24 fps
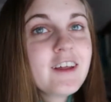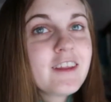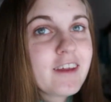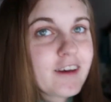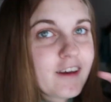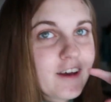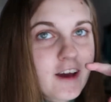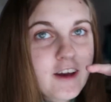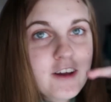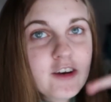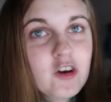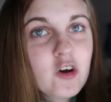
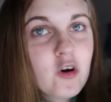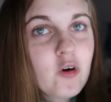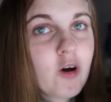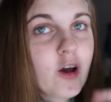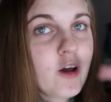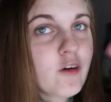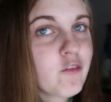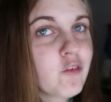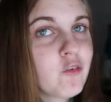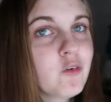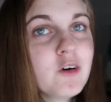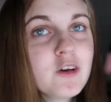Like, I know
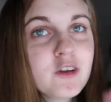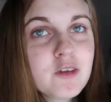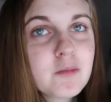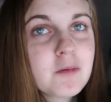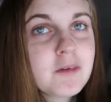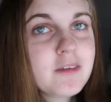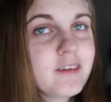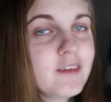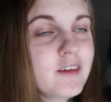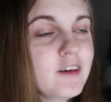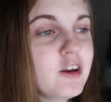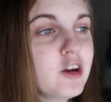everyone's
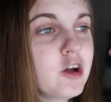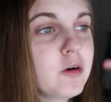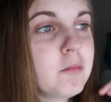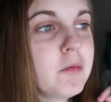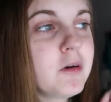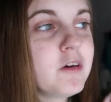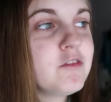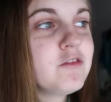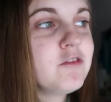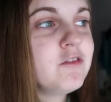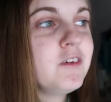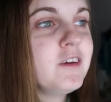been seeing on
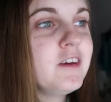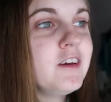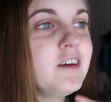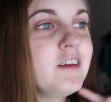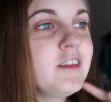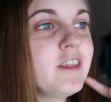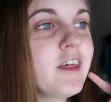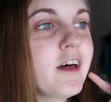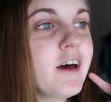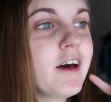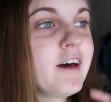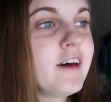my
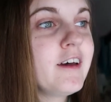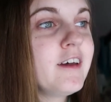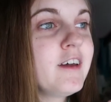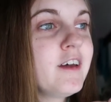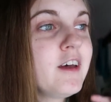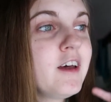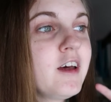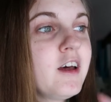feed that.